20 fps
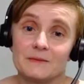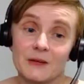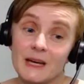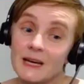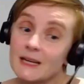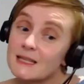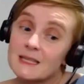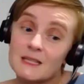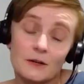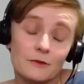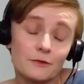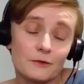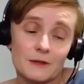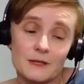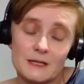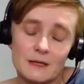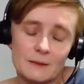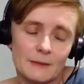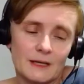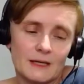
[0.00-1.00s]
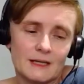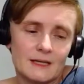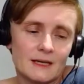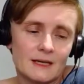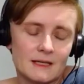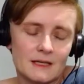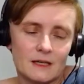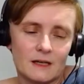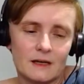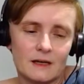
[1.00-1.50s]
it's different. I mean,
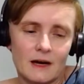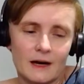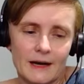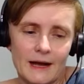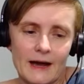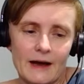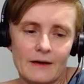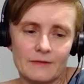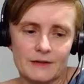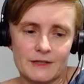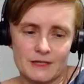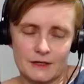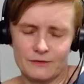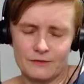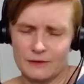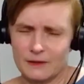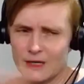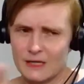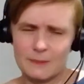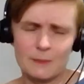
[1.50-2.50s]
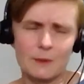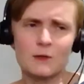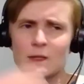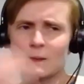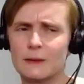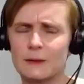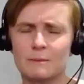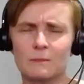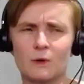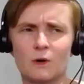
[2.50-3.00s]
it's you kind of have a different, I suppose,
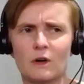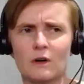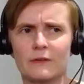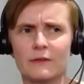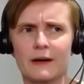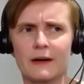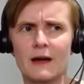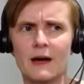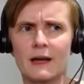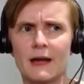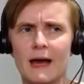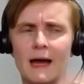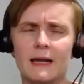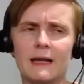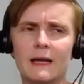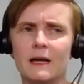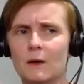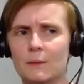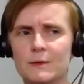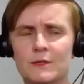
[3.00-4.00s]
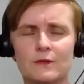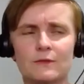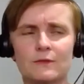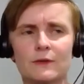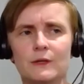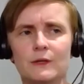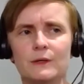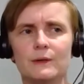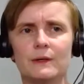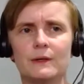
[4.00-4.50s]
a bit more of a kind of helicopter
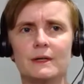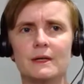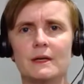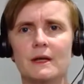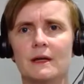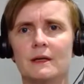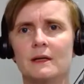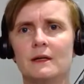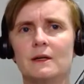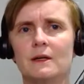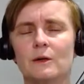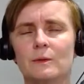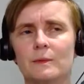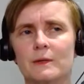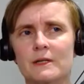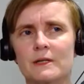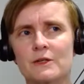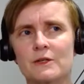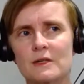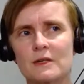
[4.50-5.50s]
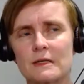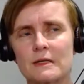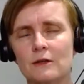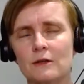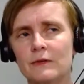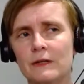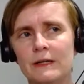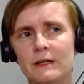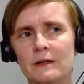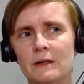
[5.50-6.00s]
view and but it's just
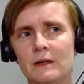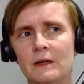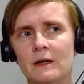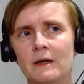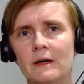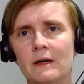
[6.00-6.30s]
lovely,